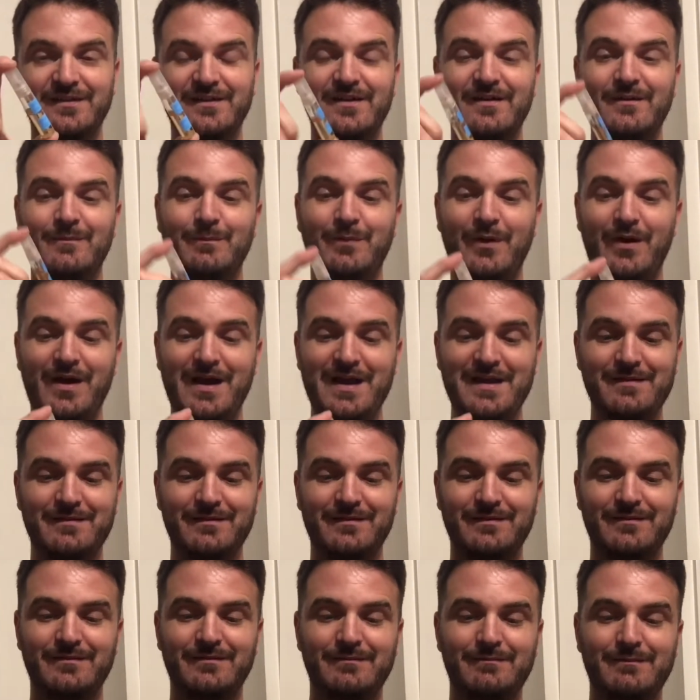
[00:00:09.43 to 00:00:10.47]
by
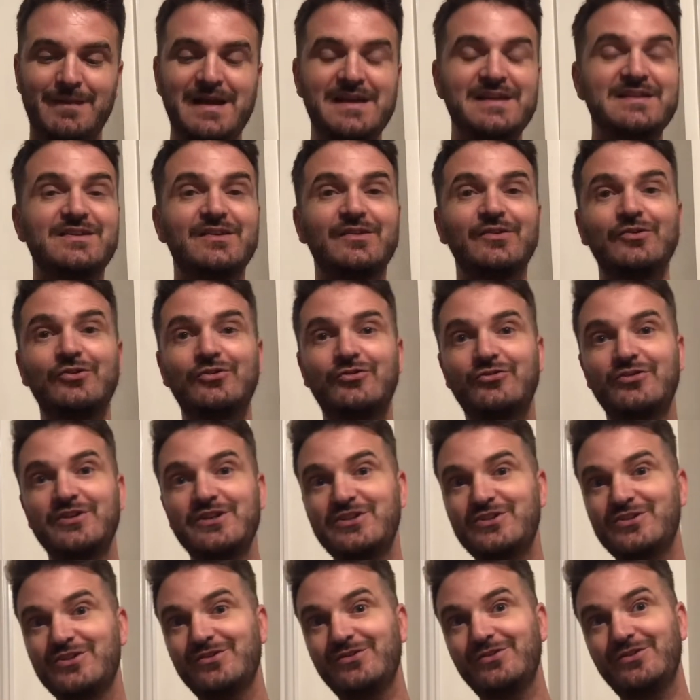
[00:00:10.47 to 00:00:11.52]
Maison
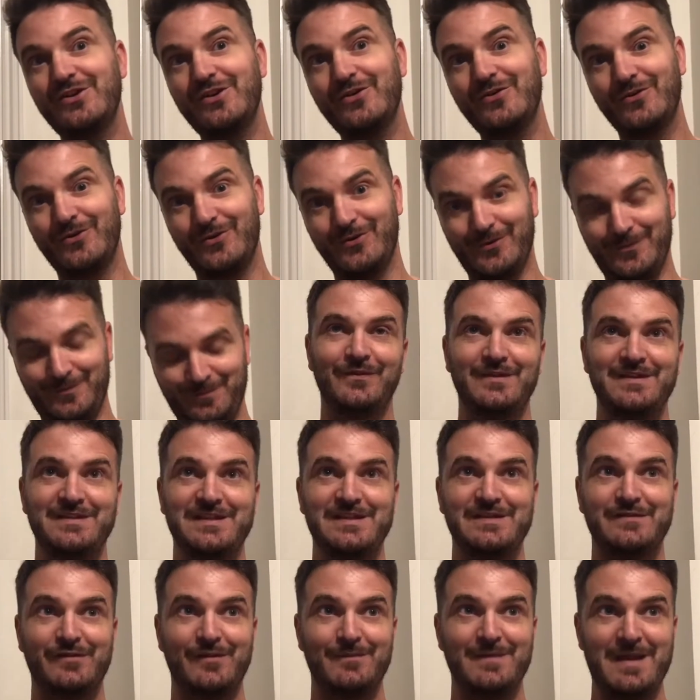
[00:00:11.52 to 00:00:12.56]
Christian Dior. This
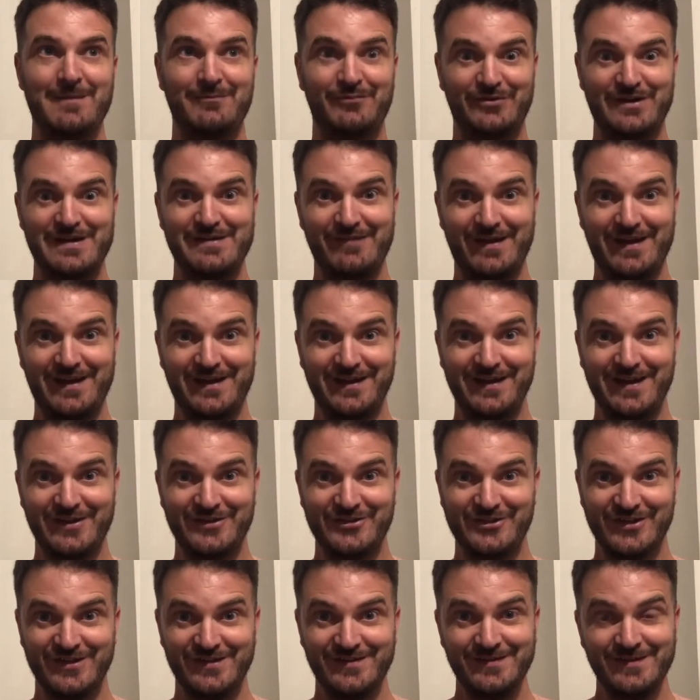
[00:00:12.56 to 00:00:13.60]
is from their Preve
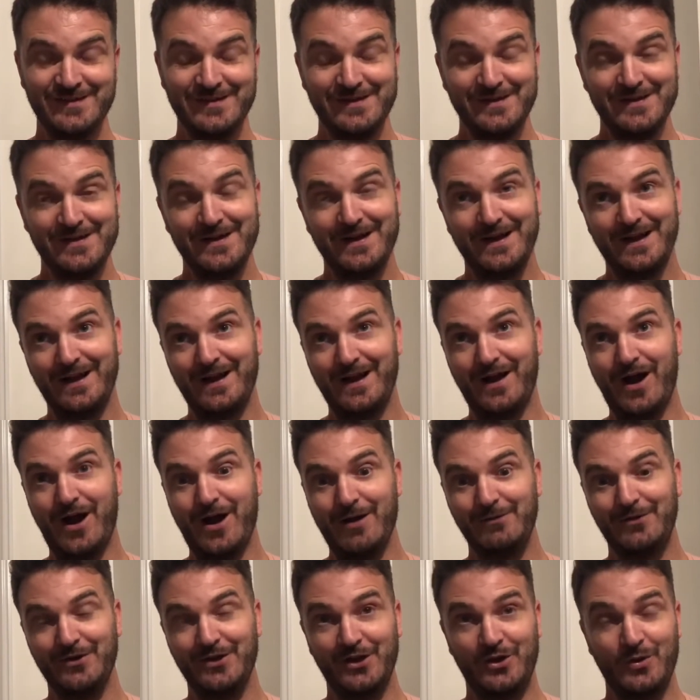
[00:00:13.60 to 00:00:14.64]
collection.
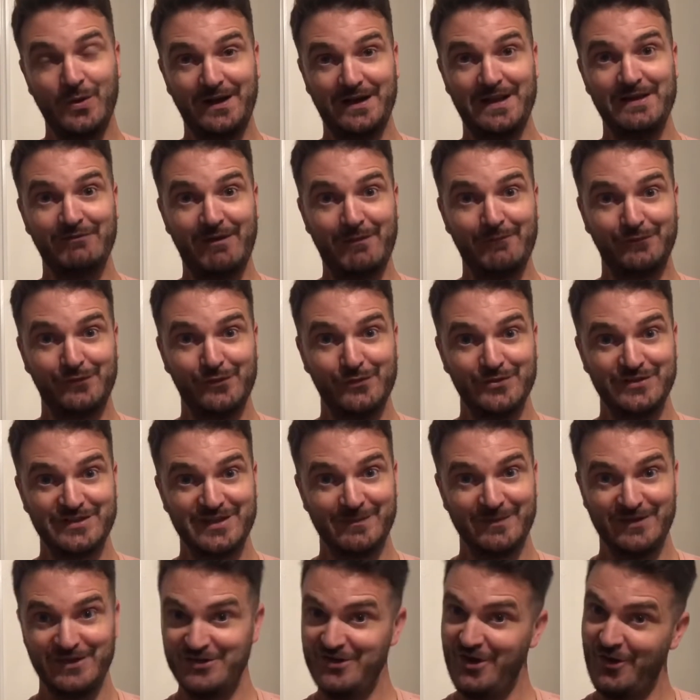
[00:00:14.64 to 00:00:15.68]
I'm going to quickly run through
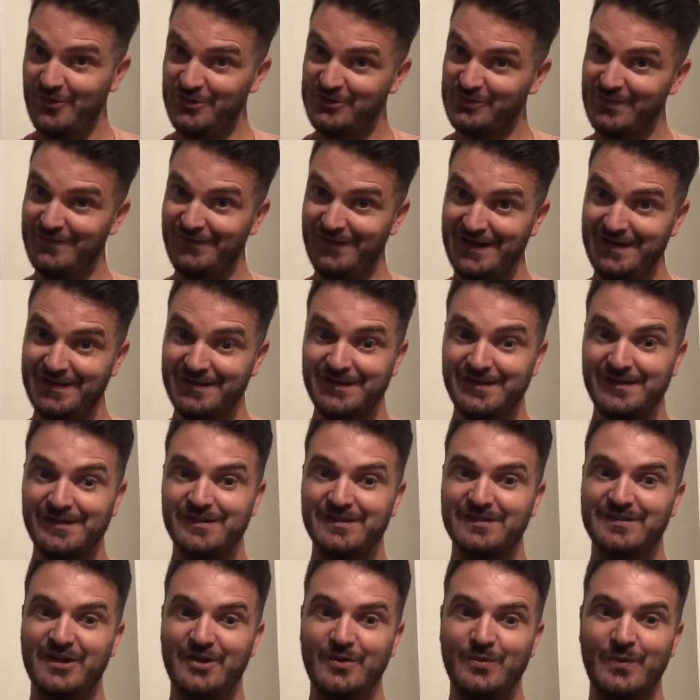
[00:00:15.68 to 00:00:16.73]
some of the notes with it.
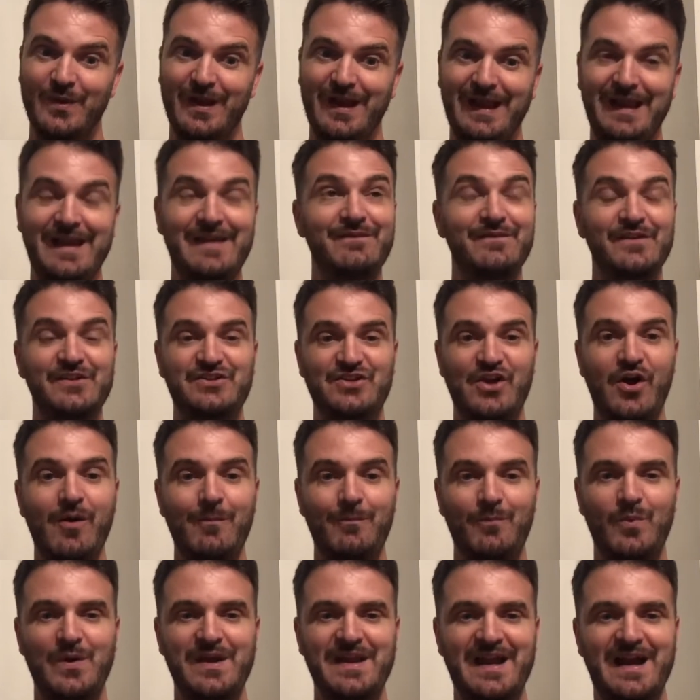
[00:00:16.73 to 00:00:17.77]
So in the
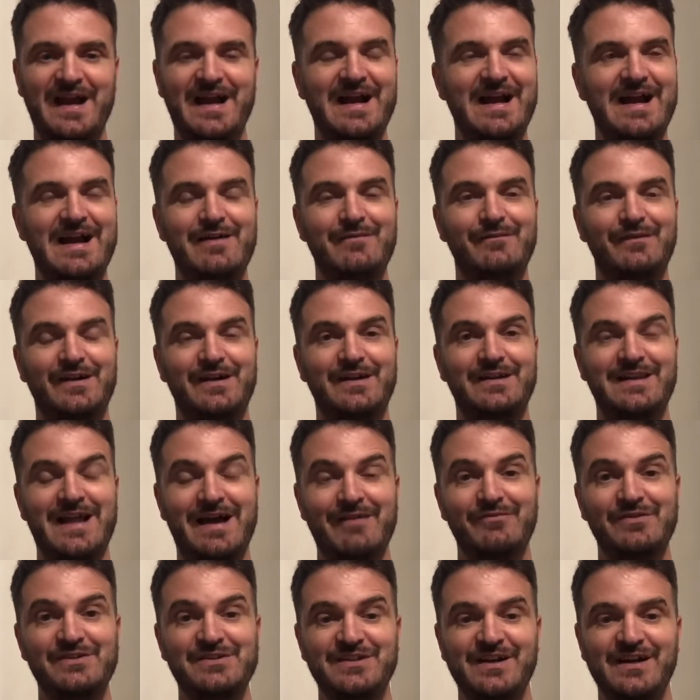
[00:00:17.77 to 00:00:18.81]
top we have
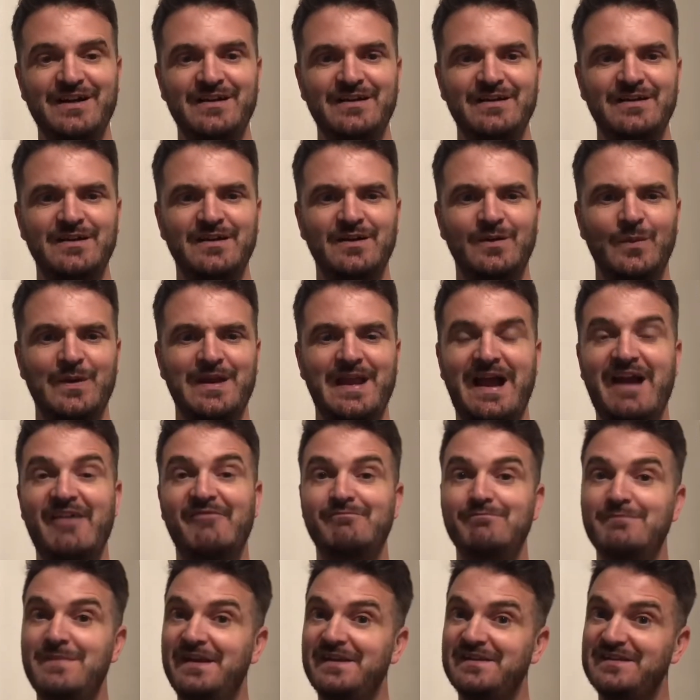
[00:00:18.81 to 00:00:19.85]
lavender, we
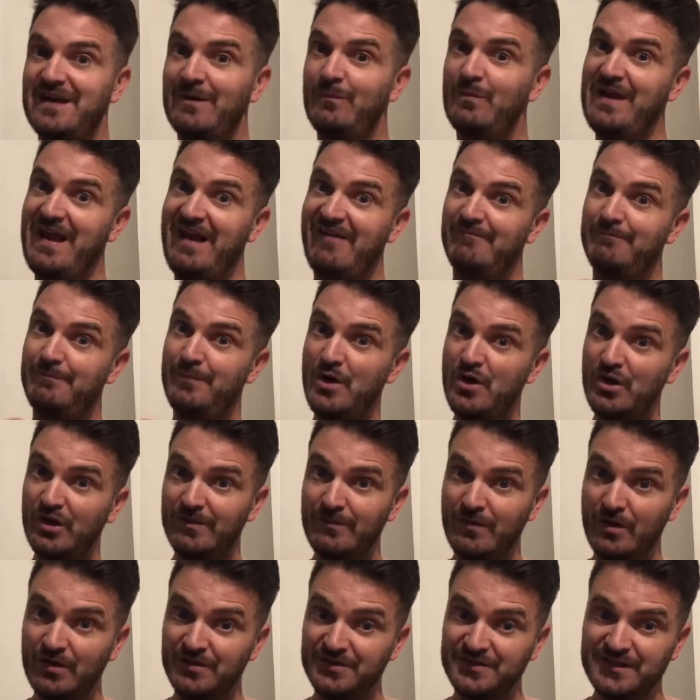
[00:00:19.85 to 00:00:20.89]
have mint and we have
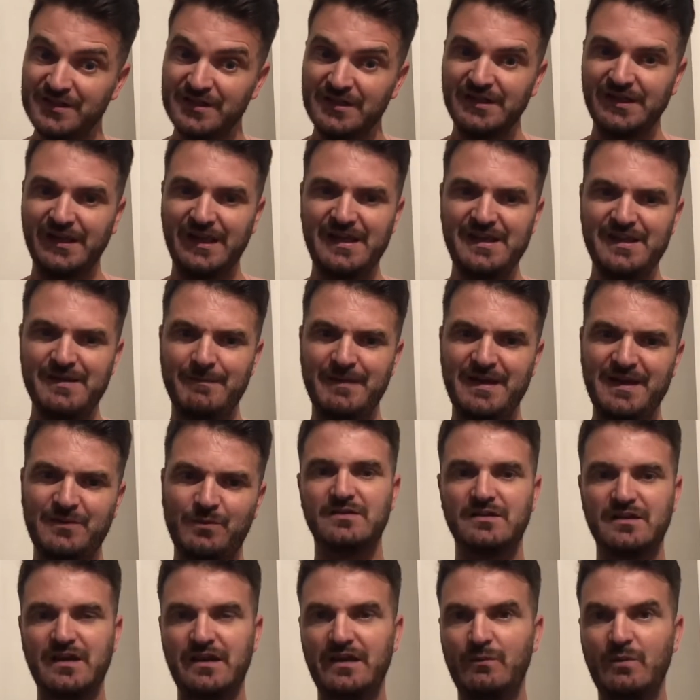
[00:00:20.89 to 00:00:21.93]
bergamot. In the mid
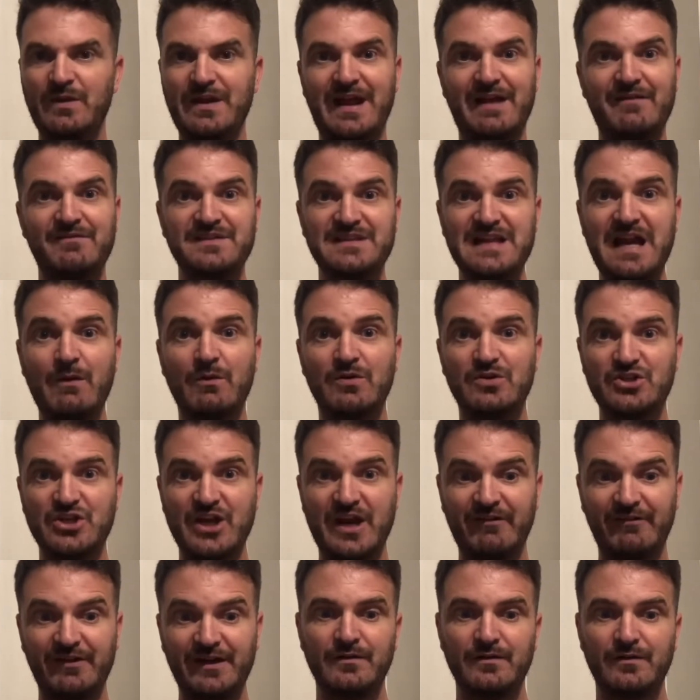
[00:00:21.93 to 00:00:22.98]
we have sour
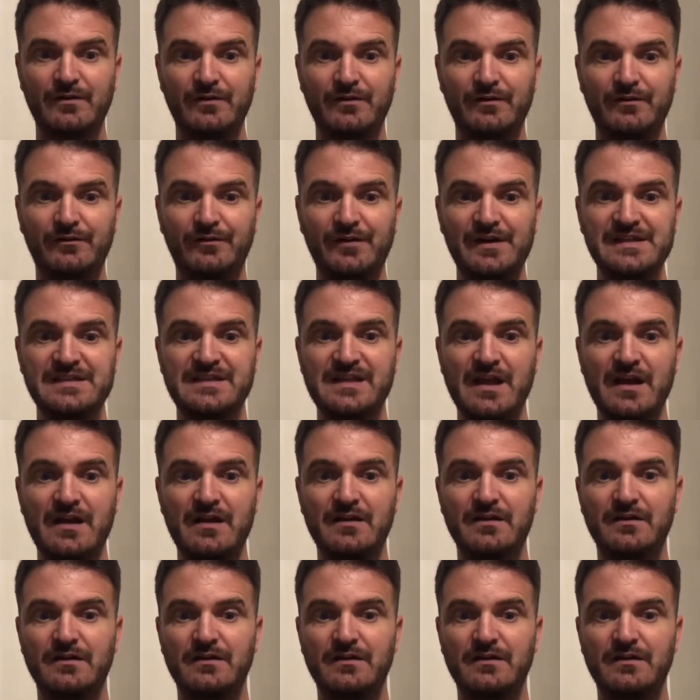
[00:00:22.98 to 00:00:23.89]
cherry, freesia,